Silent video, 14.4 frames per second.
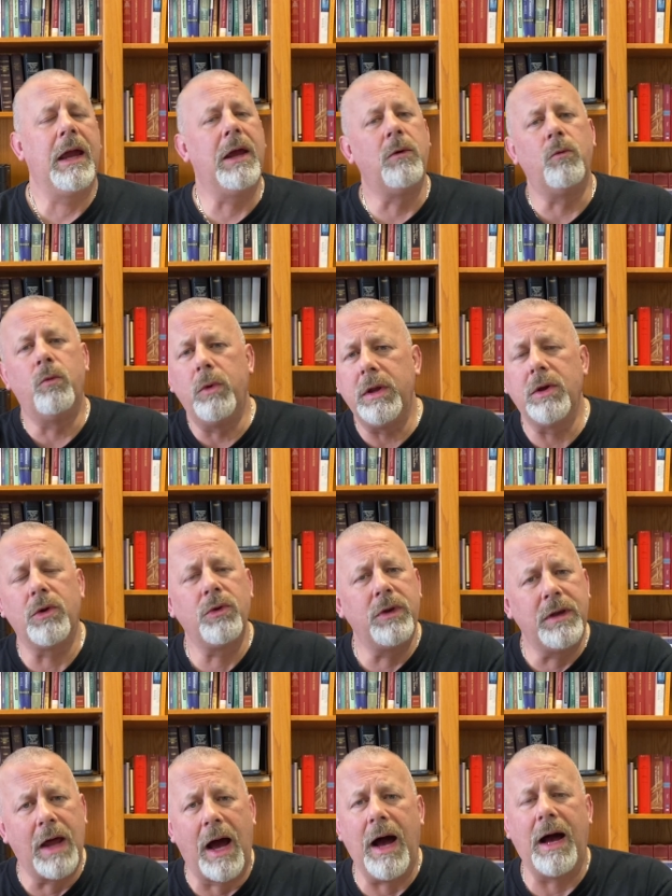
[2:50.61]
and will
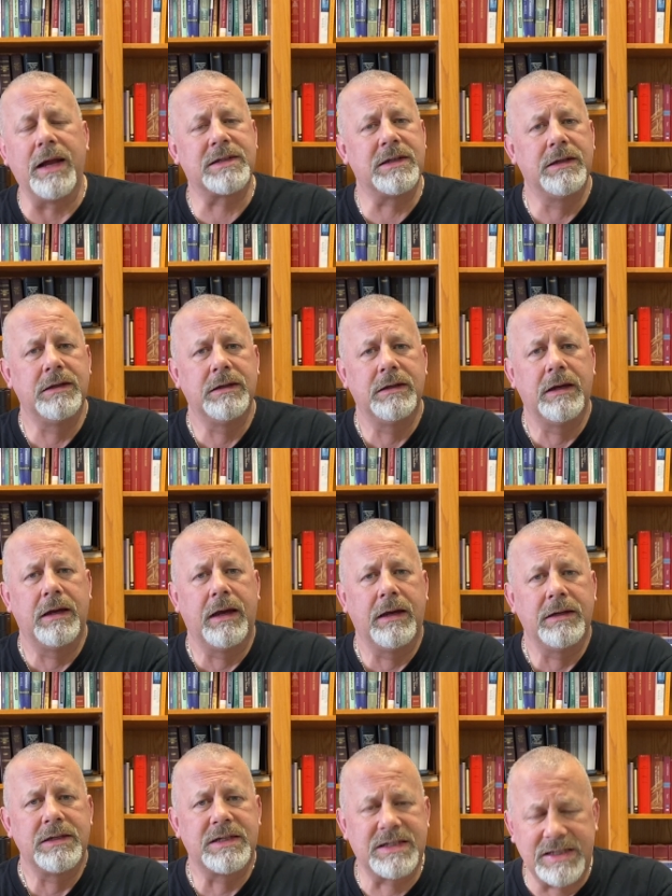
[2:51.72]
not
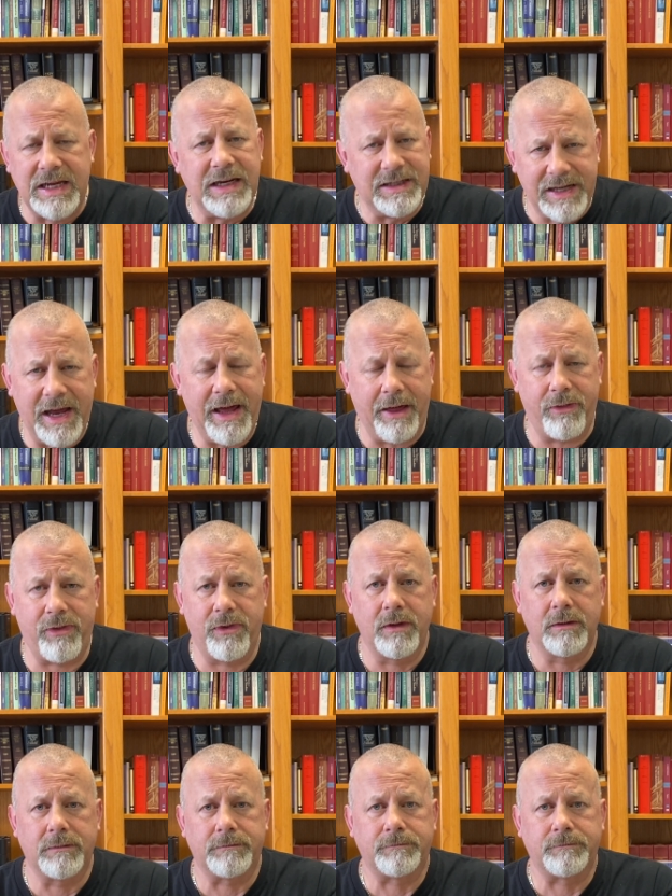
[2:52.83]
see death.